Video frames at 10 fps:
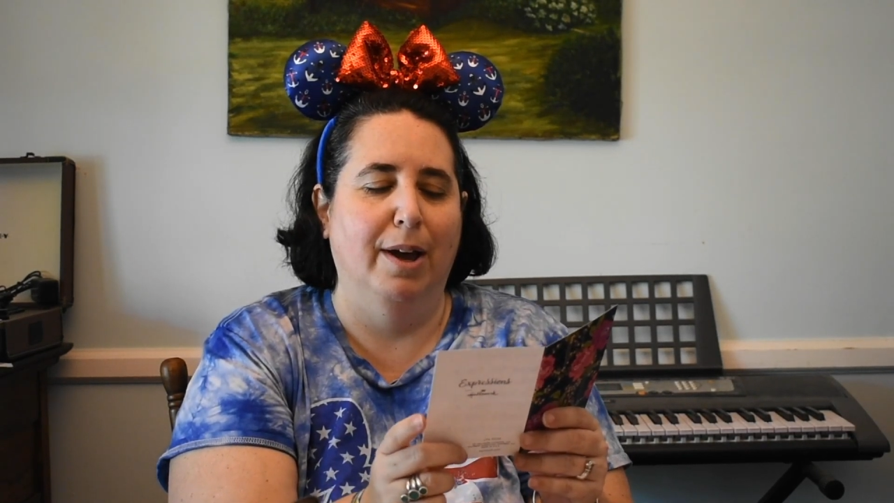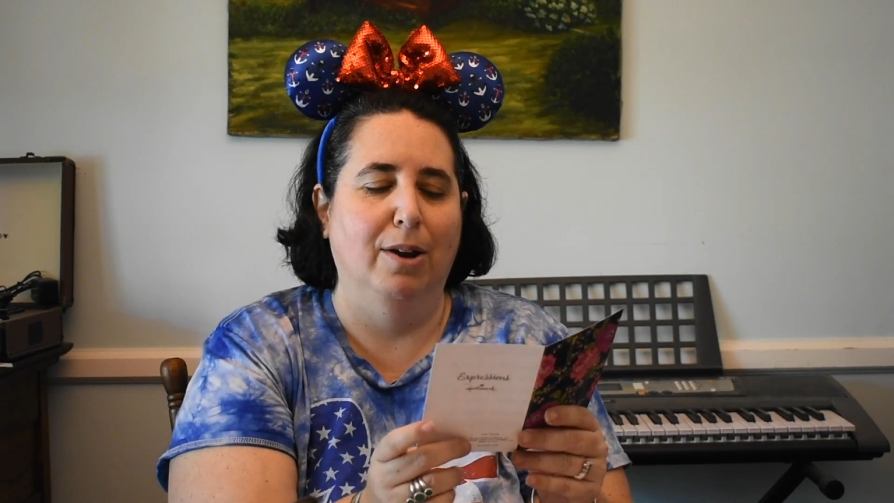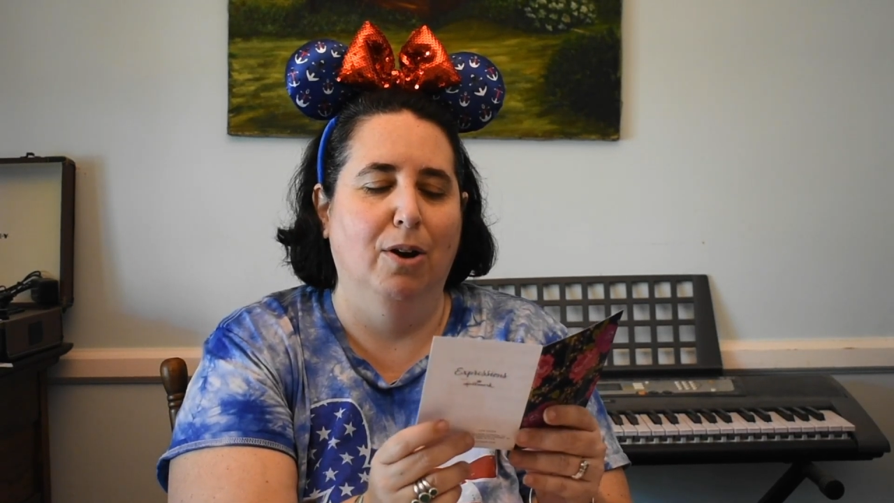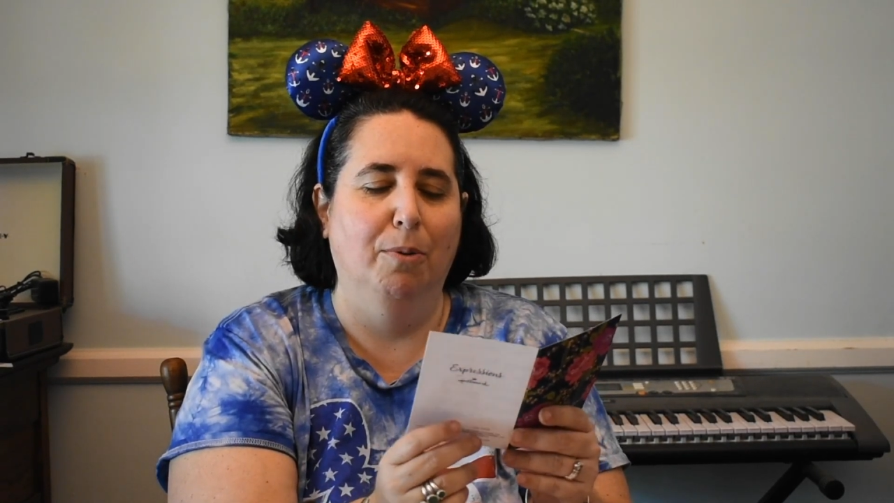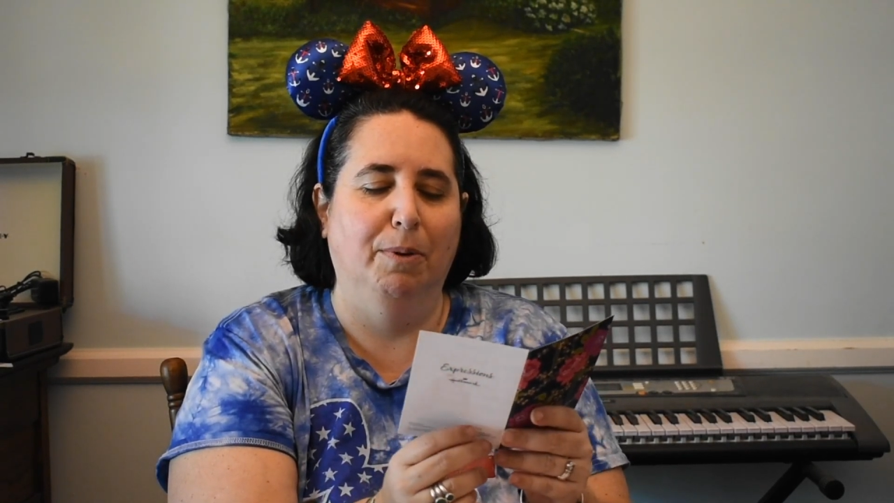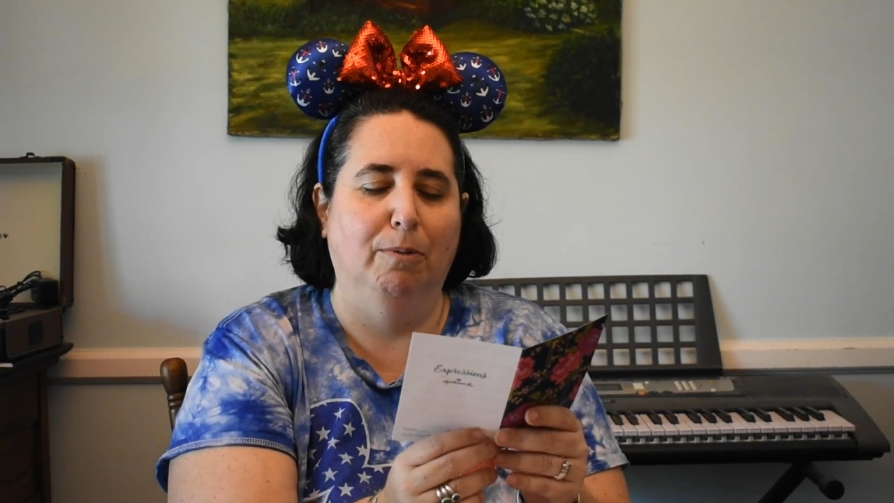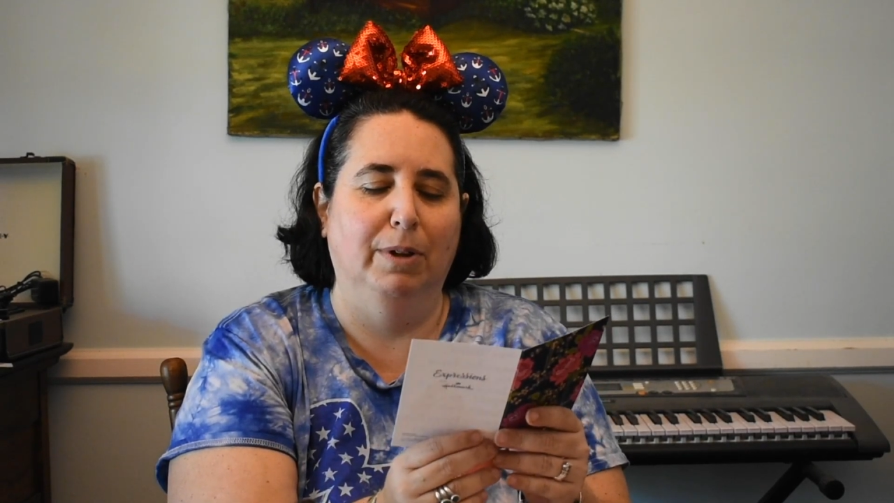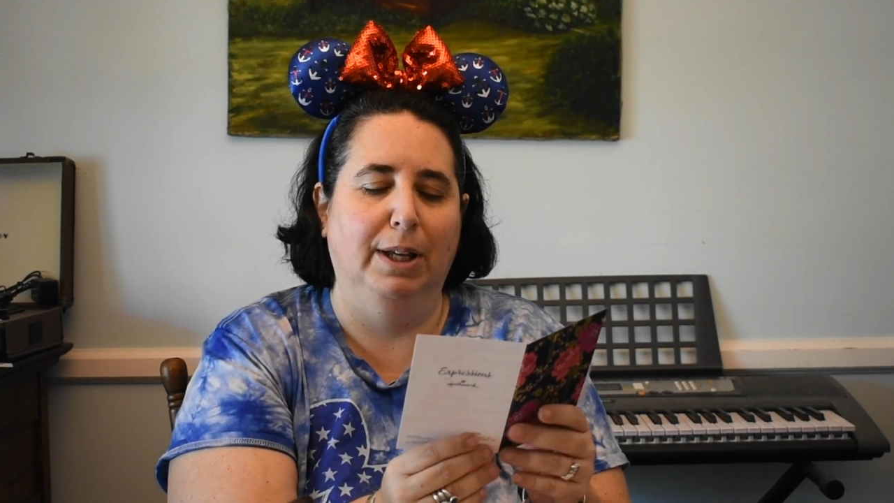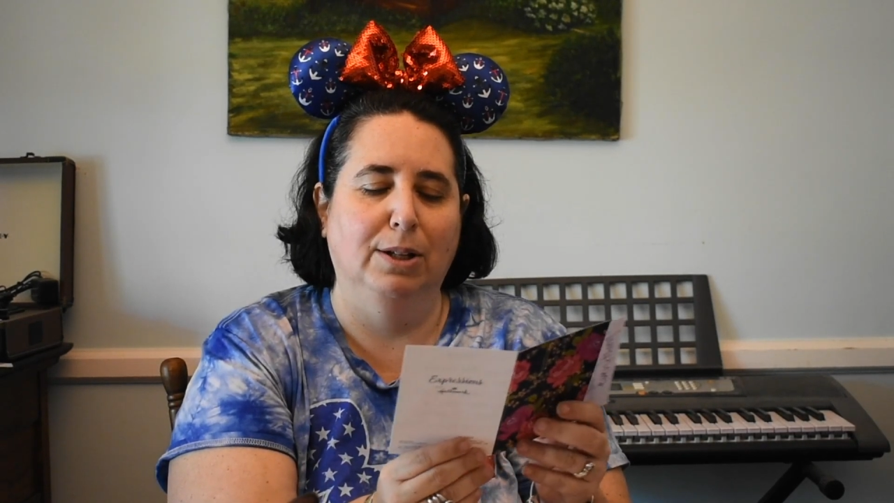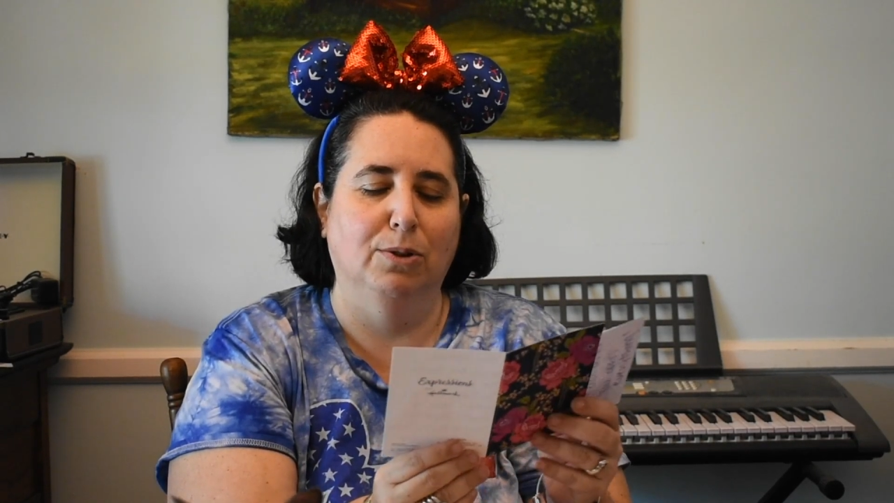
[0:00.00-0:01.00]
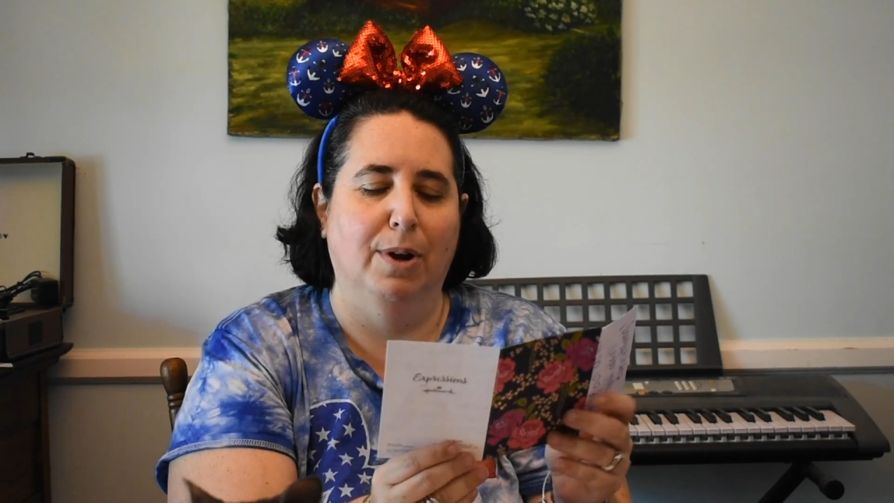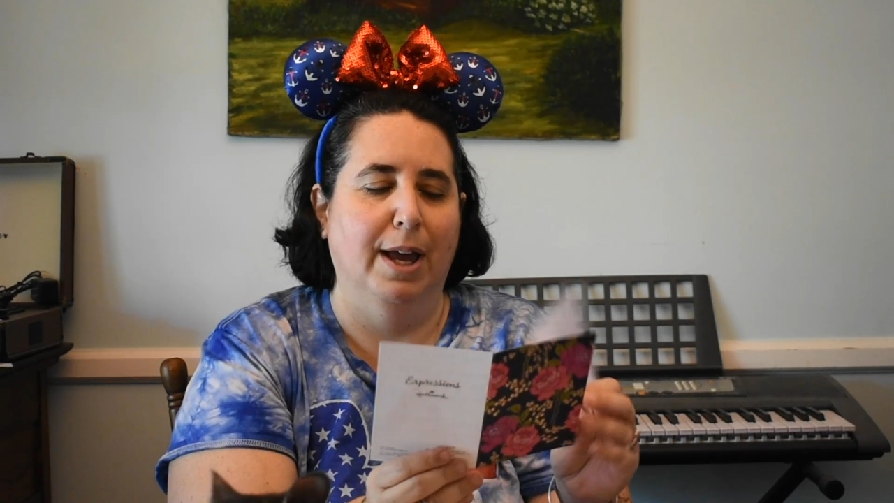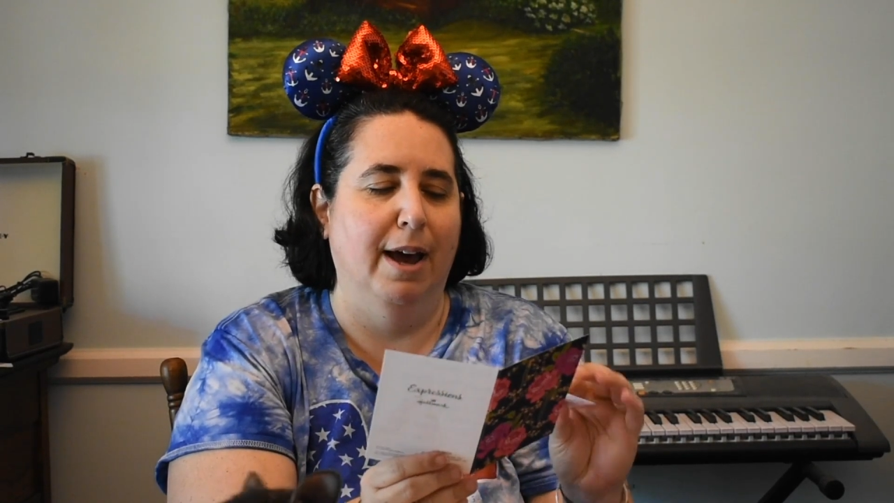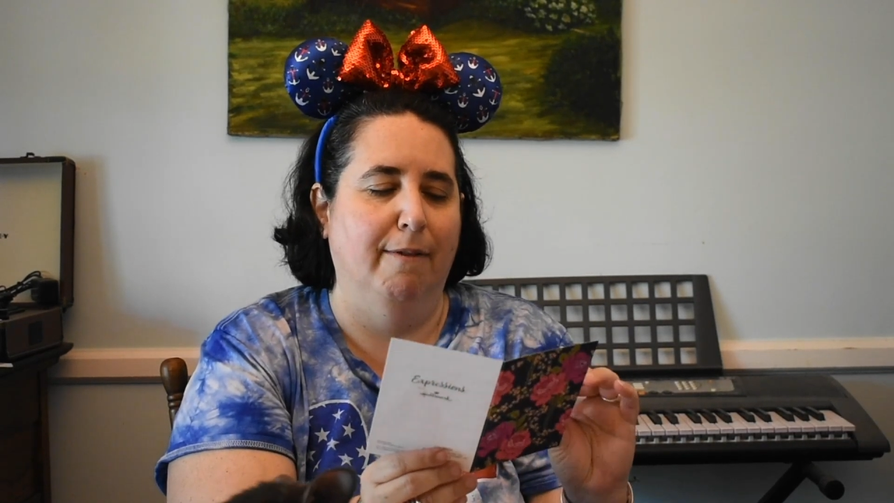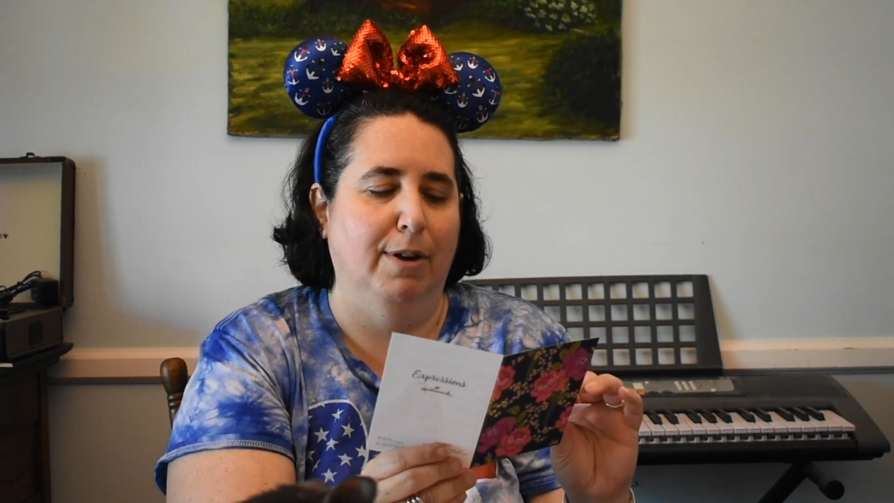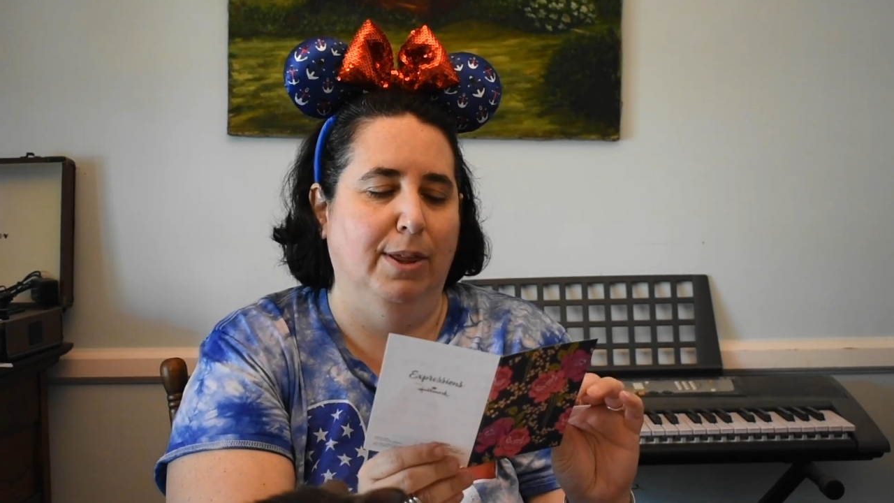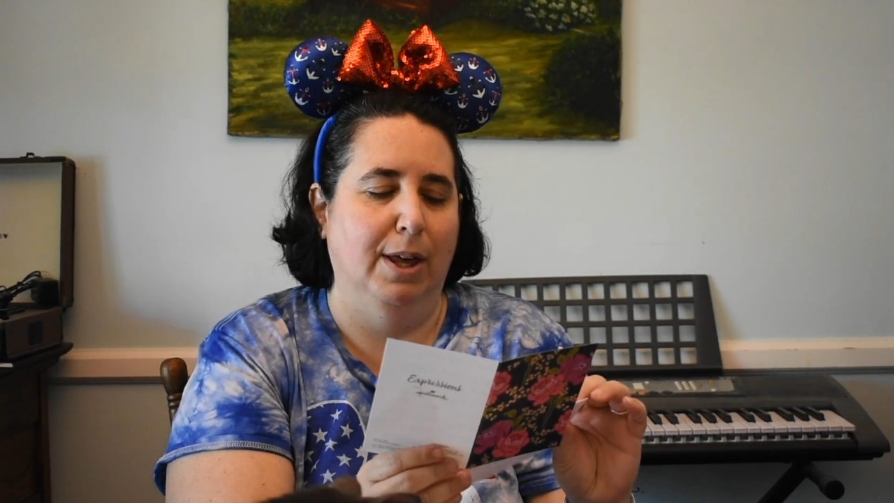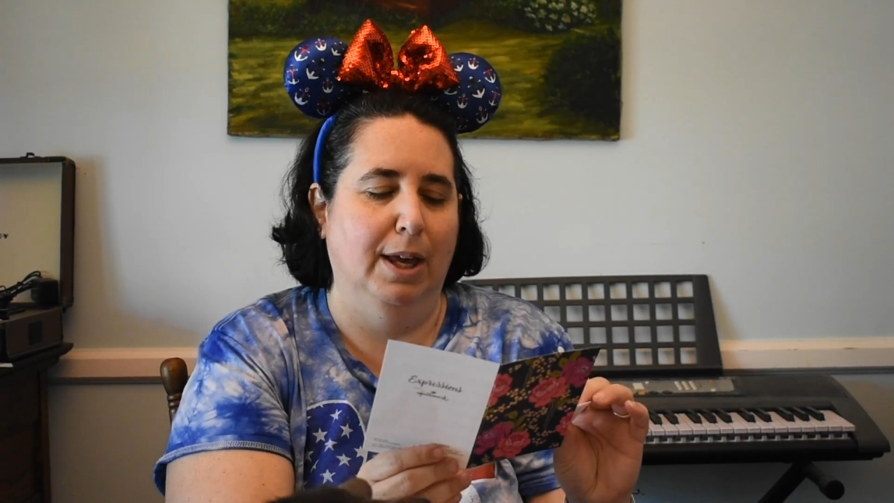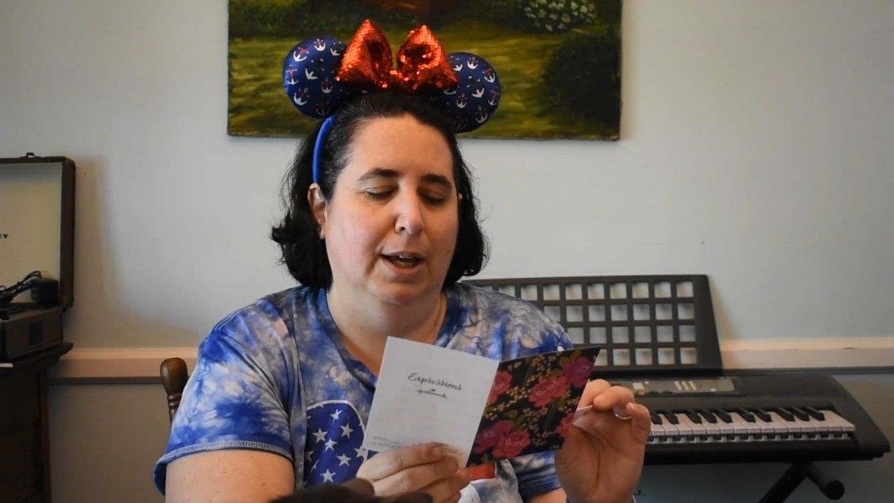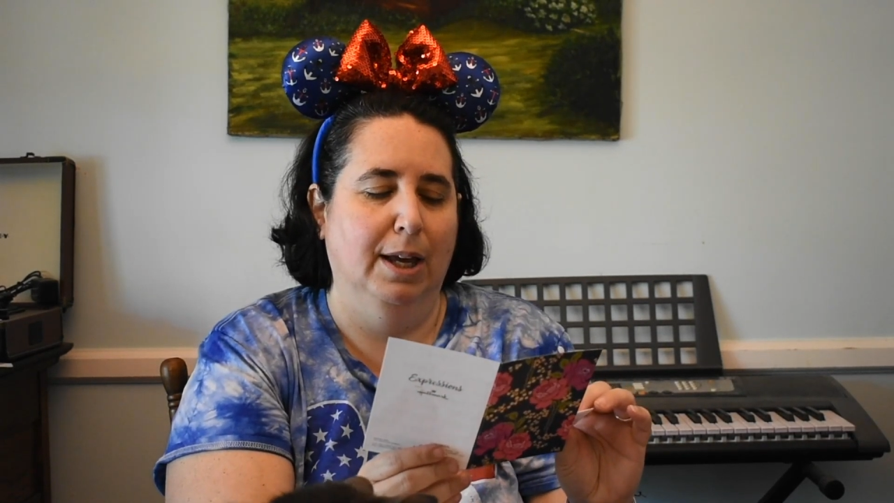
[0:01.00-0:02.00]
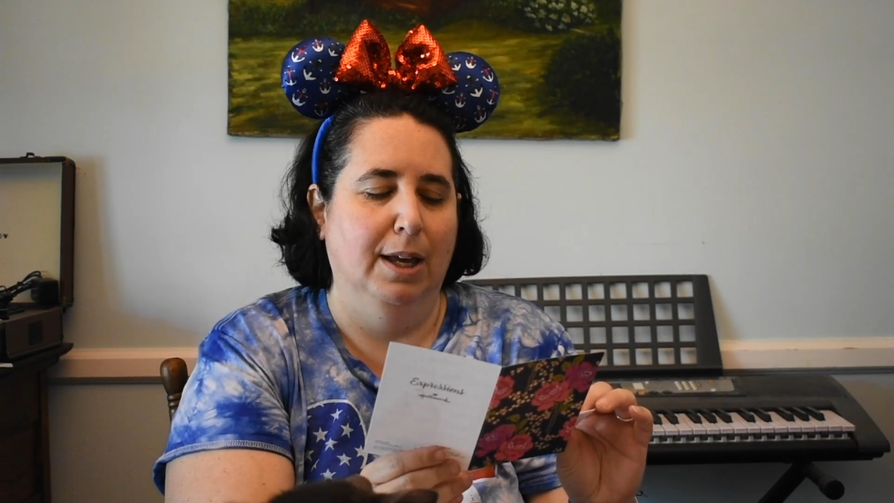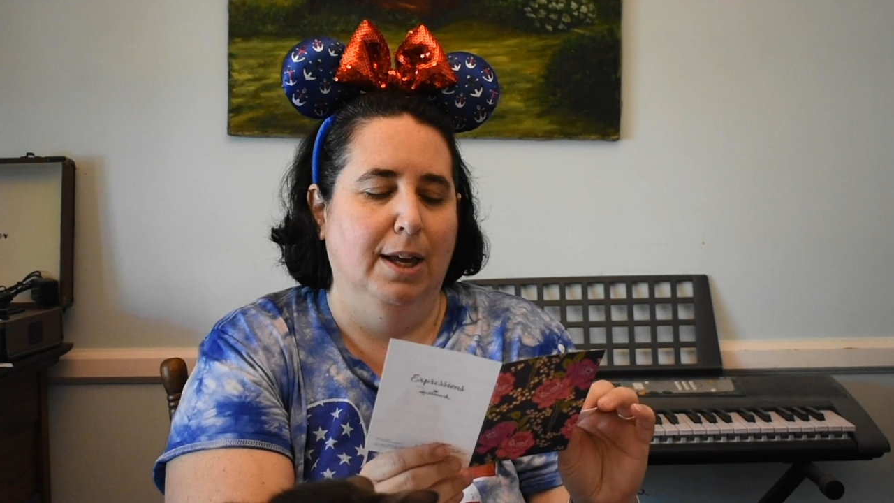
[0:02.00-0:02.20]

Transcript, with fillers: and hope you really enjoy everything.